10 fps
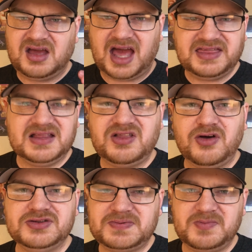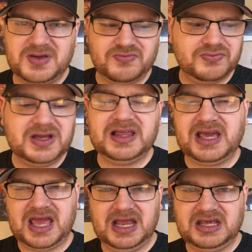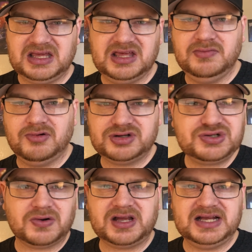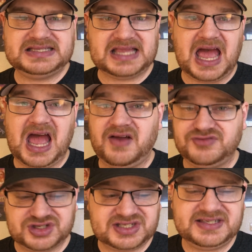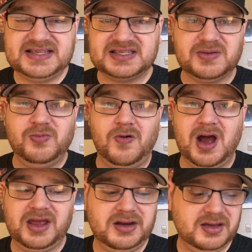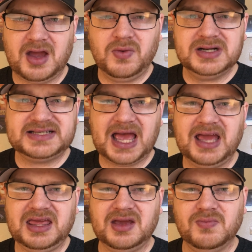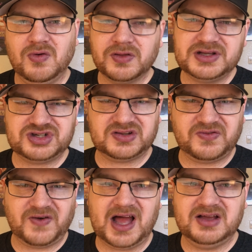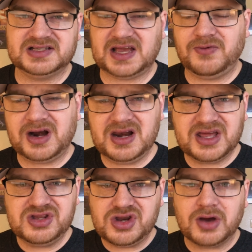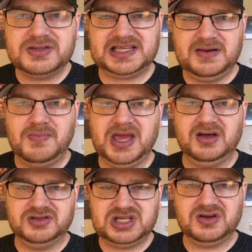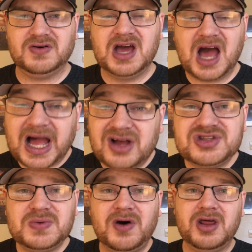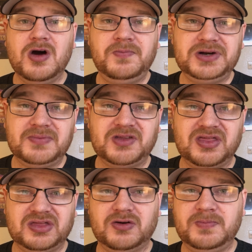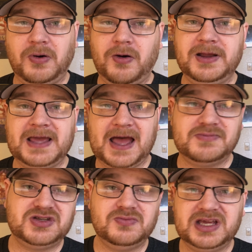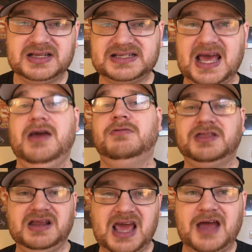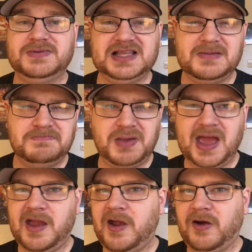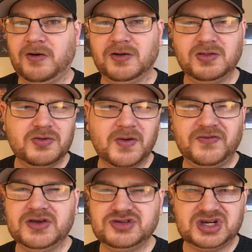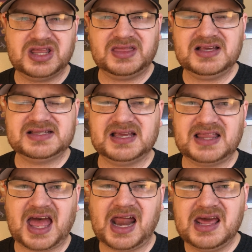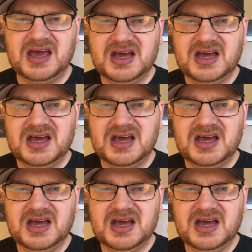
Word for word: I think those would be really handy keyboard shortcuts to have just system-wide. I want tagging in more than just files. I wanted it in notes and mail too. I also want it opened up to third-party apps so we can tag within apps like Bear or LumaFusion and things like that.